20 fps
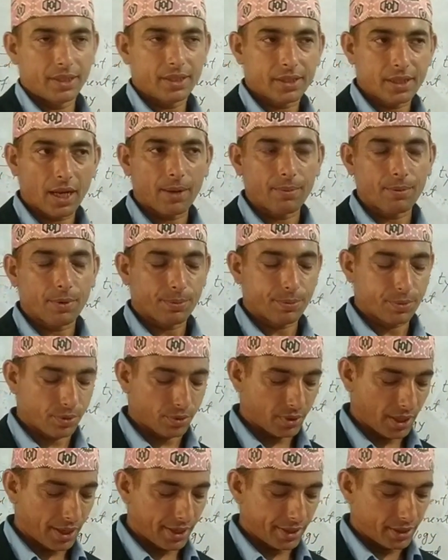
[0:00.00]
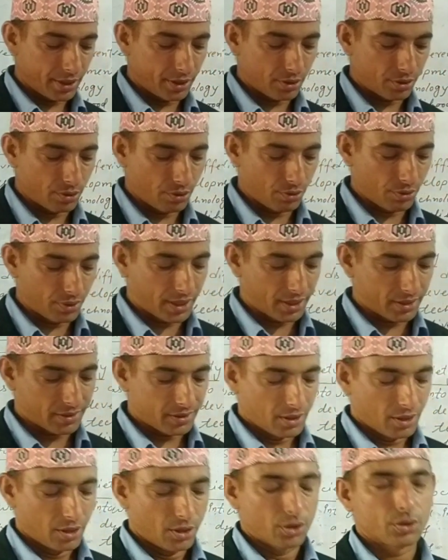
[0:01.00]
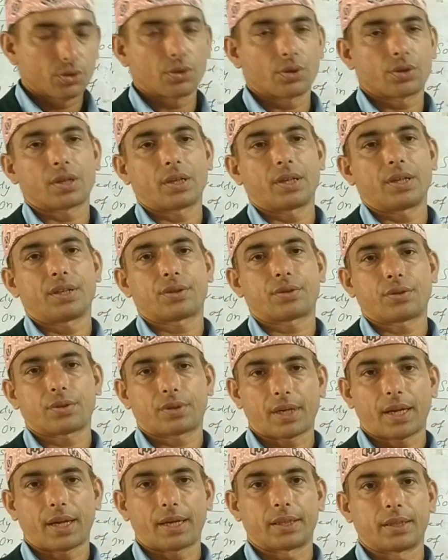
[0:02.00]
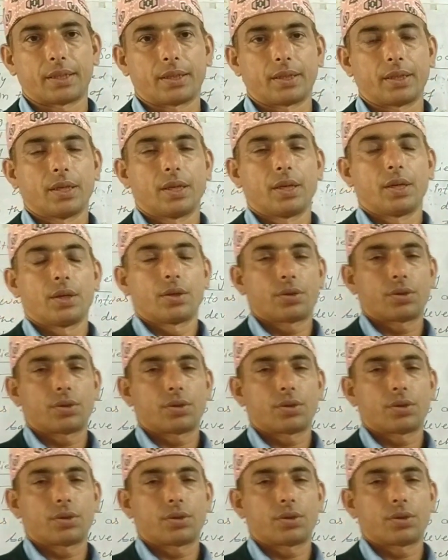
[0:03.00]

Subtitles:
This type of society is known as socialist society.